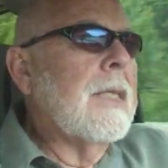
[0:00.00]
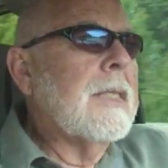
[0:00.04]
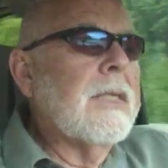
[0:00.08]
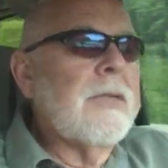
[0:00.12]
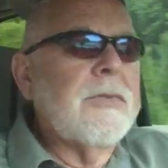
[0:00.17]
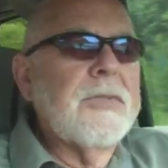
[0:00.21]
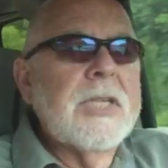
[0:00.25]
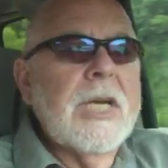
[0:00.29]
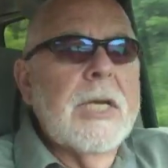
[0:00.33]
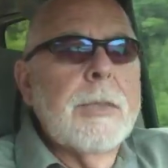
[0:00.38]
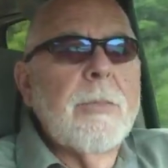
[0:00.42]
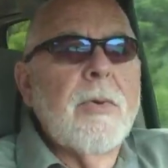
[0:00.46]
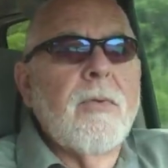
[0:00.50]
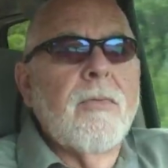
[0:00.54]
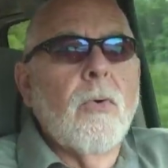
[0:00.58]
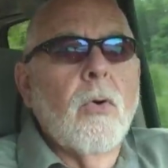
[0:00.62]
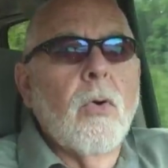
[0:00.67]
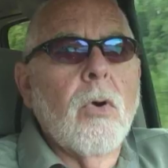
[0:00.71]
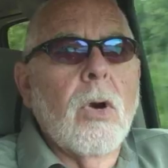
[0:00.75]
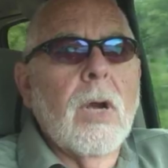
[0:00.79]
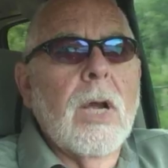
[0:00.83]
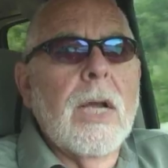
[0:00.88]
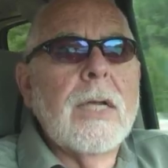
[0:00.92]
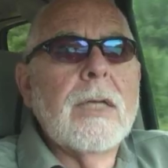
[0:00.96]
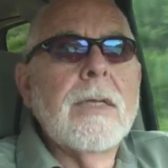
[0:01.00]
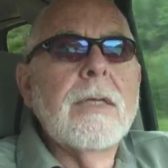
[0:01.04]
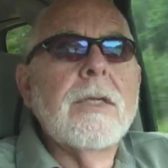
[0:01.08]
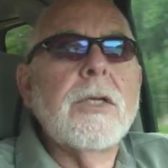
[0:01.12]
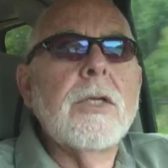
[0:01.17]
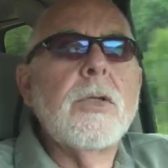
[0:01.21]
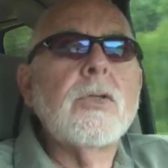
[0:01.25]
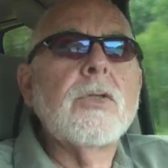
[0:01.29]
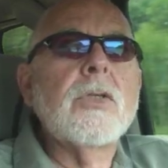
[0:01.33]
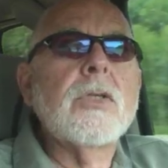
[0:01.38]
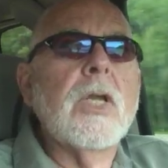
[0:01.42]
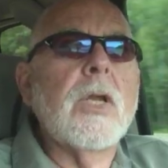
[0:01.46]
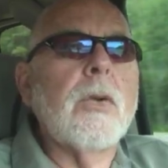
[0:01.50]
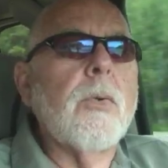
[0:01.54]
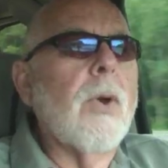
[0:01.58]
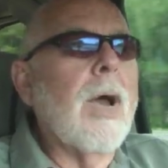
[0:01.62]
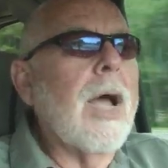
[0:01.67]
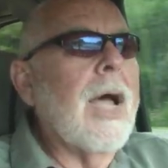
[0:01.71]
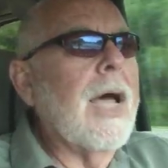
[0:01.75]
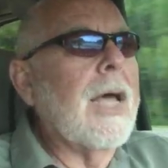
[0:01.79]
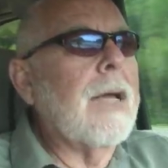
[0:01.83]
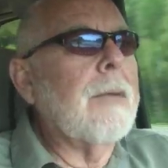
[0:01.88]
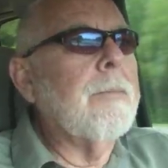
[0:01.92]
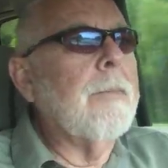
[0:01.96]
As I've said before, I usually
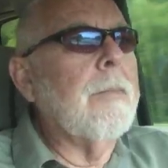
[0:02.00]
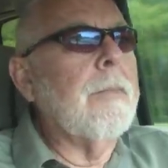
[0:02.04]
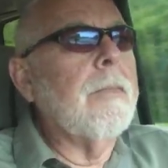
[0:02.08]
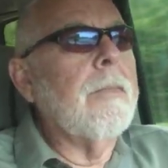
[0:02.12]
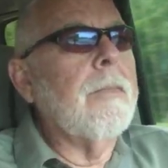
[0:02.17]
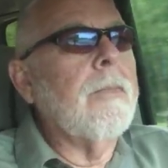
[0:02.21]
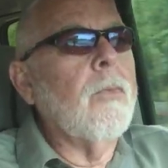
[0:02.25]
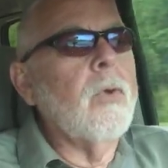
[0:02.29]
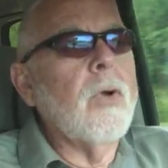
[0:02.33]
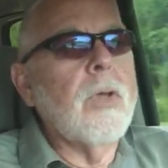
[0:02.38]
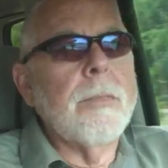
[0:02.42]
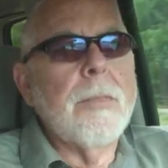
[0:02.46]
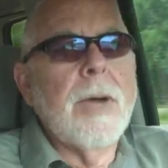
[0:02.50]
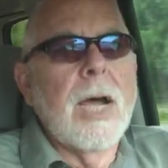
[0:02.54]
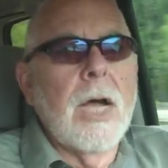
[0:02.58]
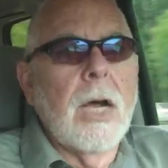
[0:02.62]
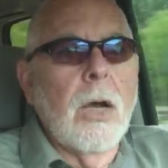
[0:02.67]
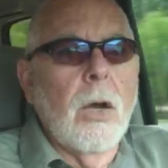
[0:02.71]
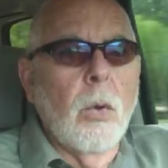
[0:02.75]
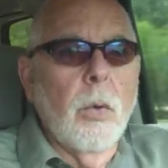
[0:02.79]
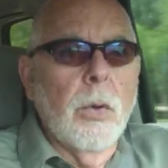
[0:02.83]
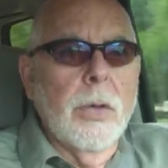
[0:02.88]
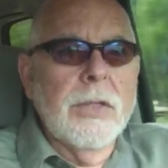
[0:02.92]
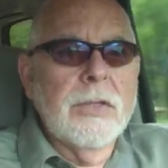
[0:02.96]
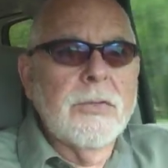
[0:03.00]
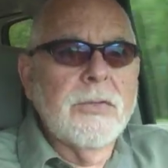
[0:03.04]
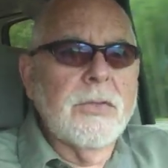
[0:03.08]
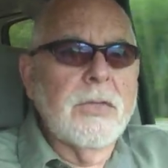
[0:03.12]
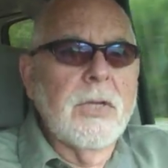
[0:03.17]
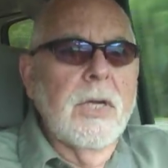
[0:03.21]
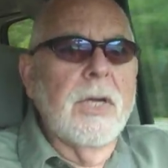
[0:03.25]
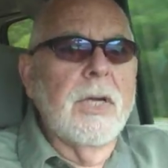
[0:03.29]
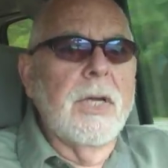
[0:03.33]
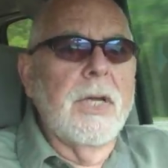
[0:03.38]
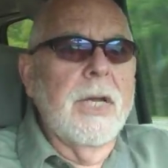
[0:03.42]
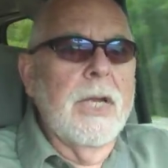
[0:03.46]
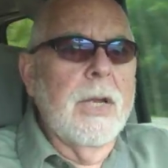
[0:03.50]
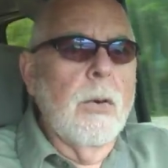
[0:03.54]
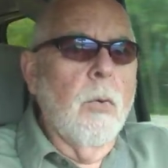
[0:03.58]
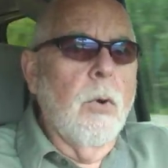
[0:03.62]
ride with my oldest son.